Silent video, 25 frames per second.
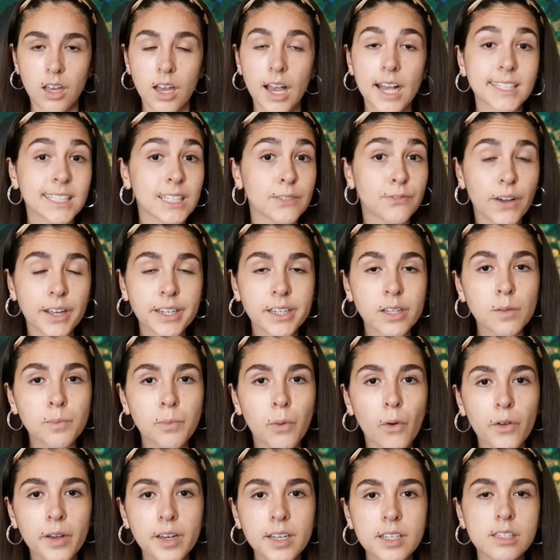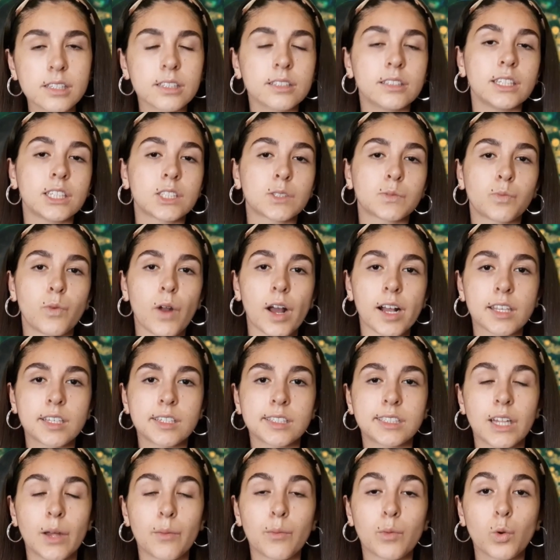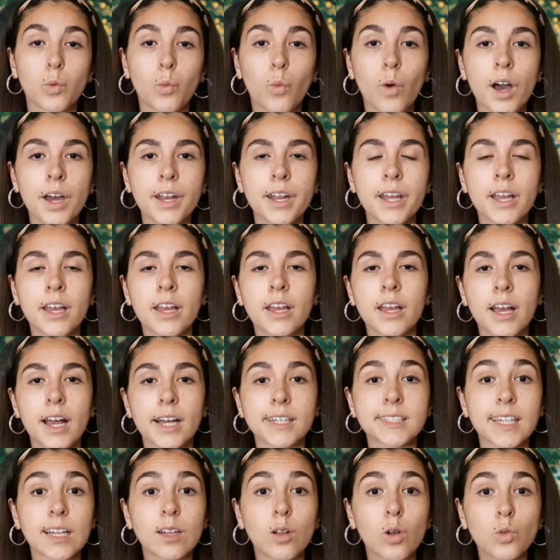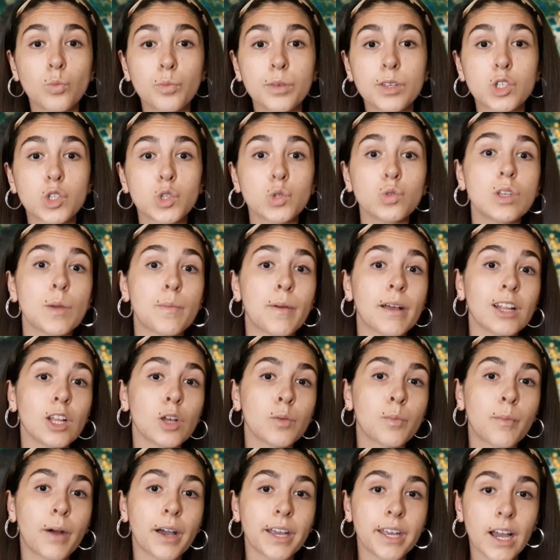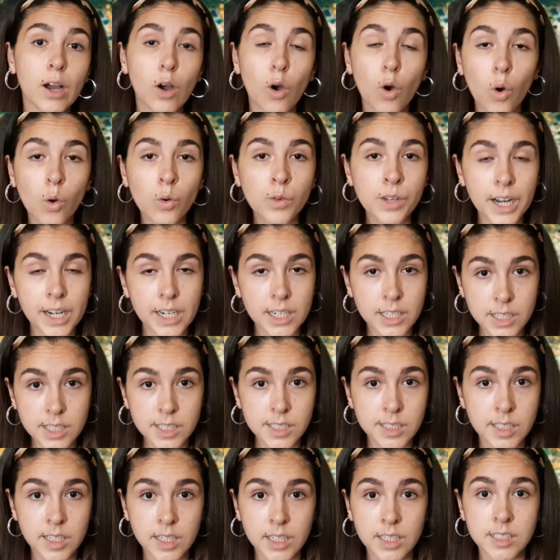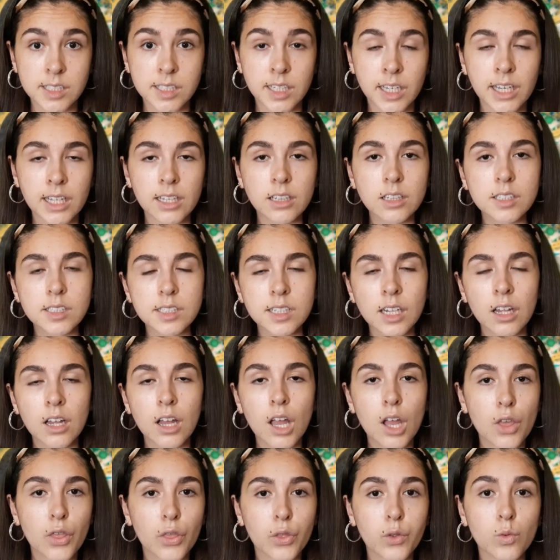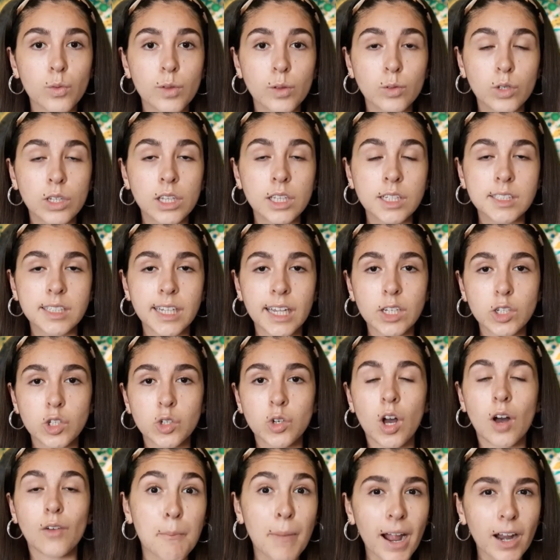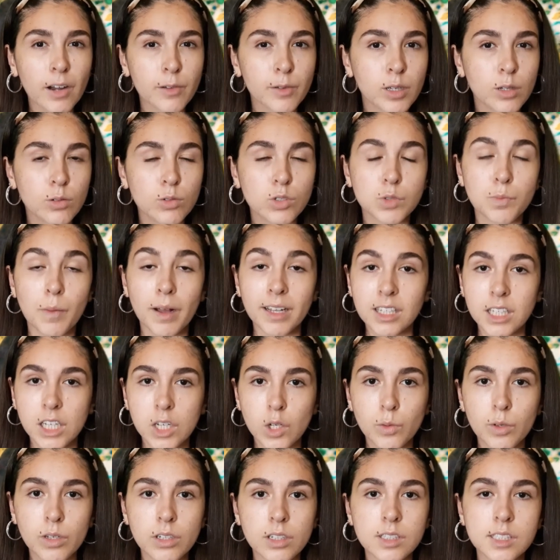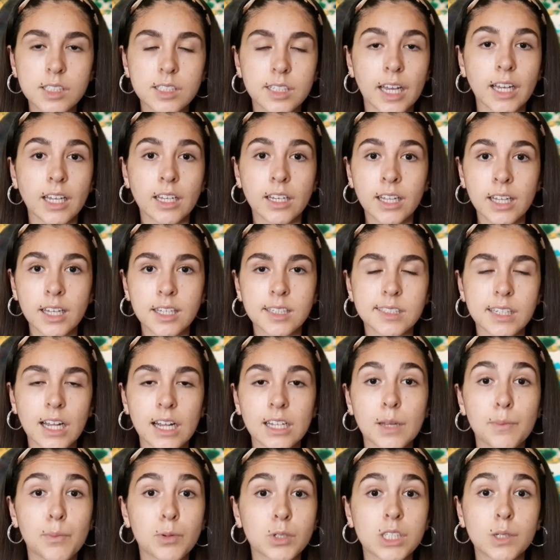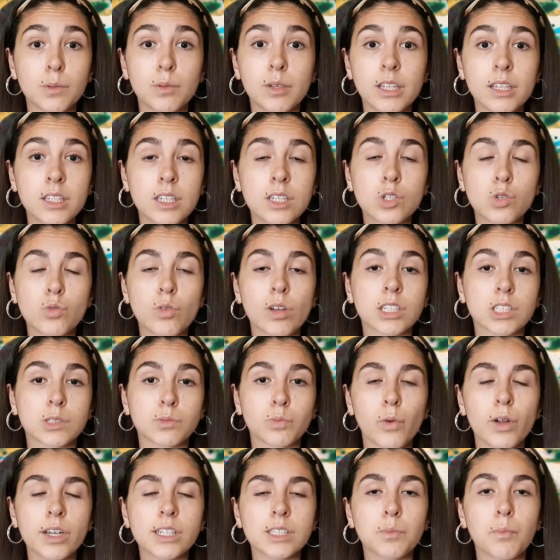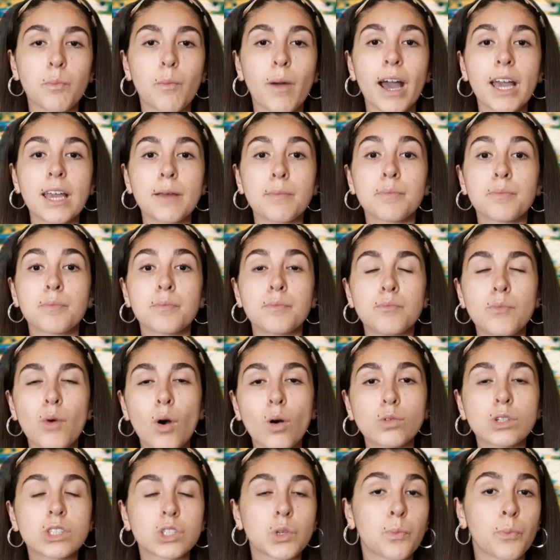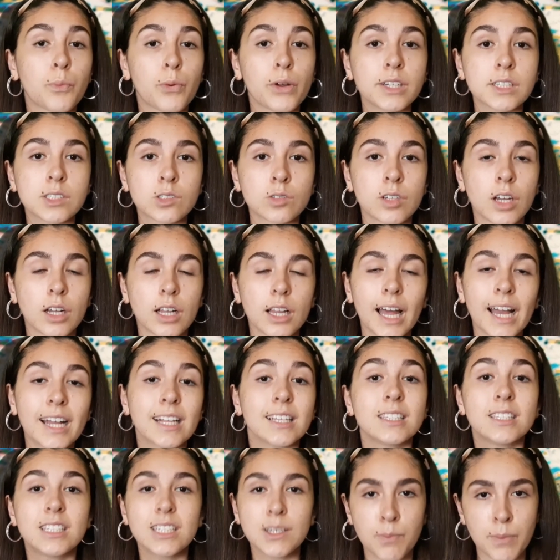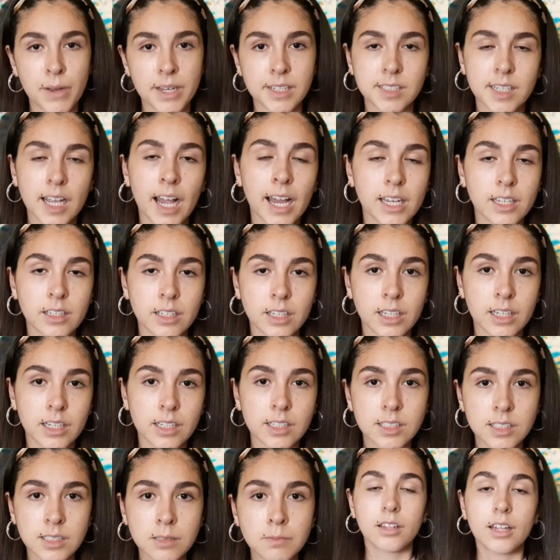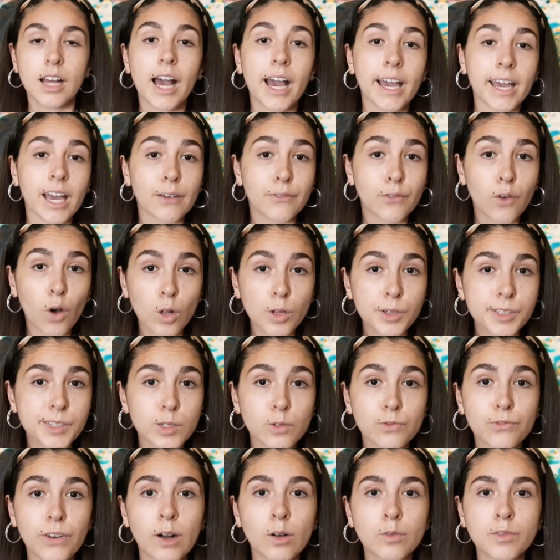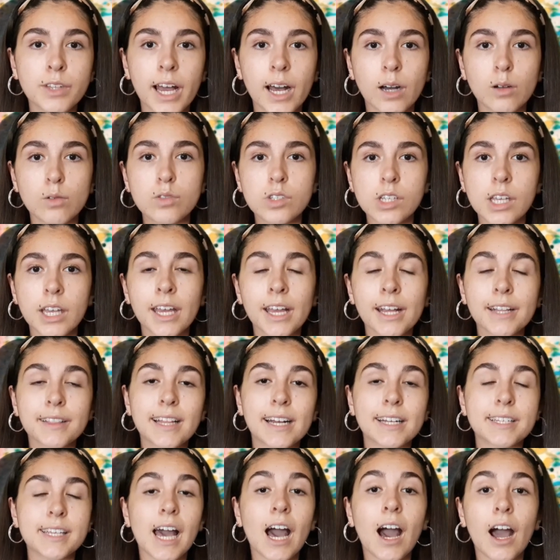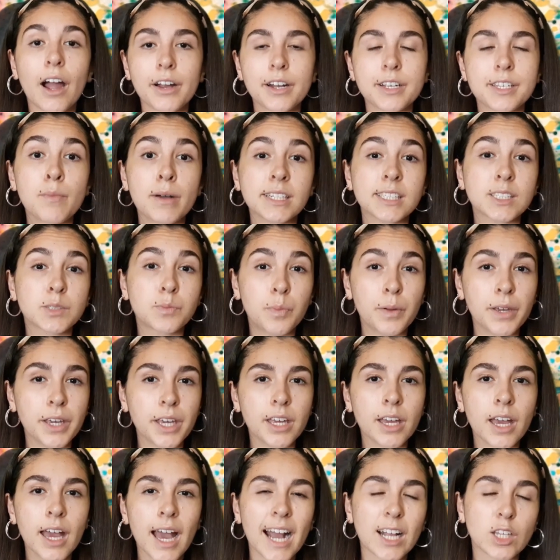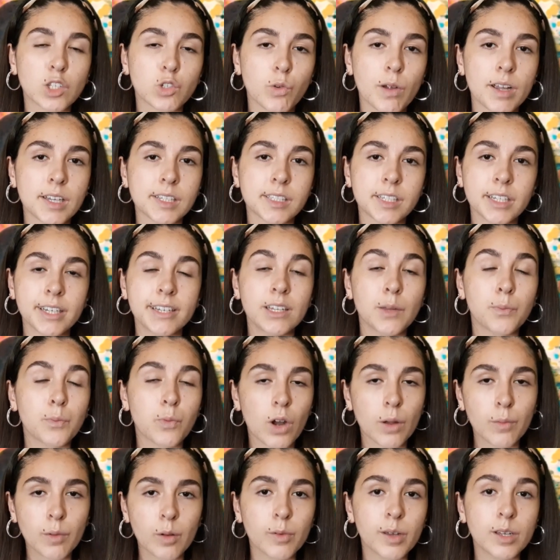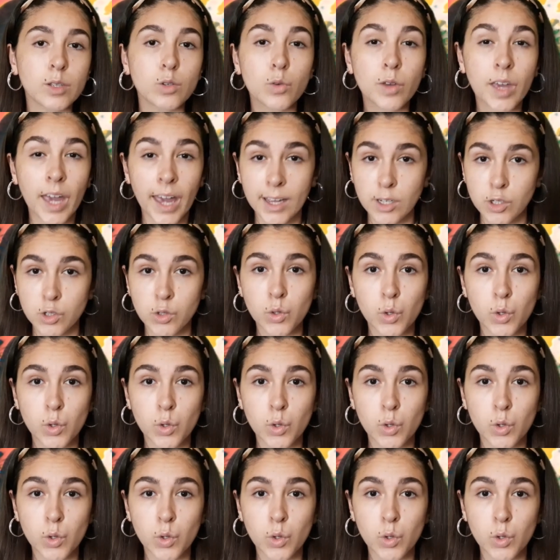As a final point, this practice number 1 has allowed me to develop my own artistic skills through the utilization of various materials, techniques, and the possibility to express my most personal and deepest ideas. I have also found out that art must be addressed in the primary education